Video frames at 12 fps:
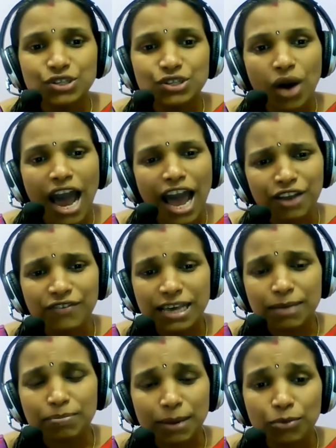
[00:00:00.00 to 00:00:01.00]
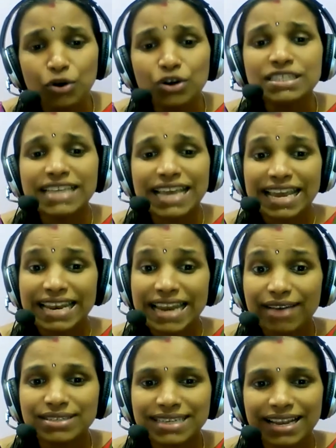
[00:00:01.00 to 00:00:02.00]
so Ayurveda promotes a
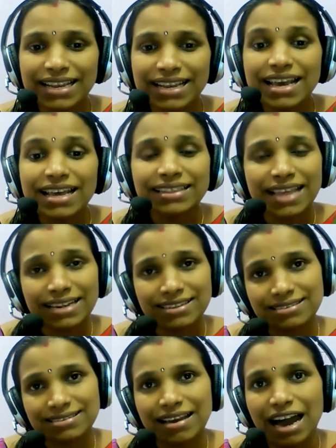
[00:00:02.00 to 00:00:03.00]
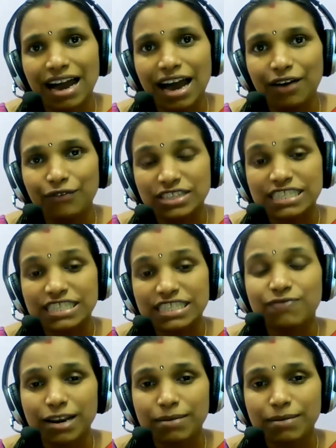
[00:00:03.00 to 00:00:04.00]
lifestyle that's
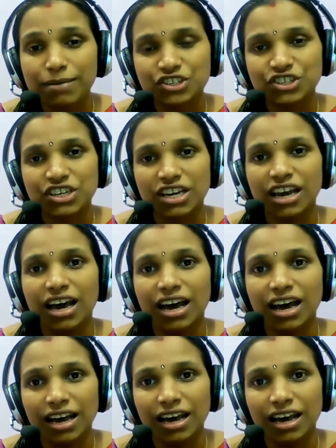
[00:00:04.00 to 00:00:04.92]
which is very much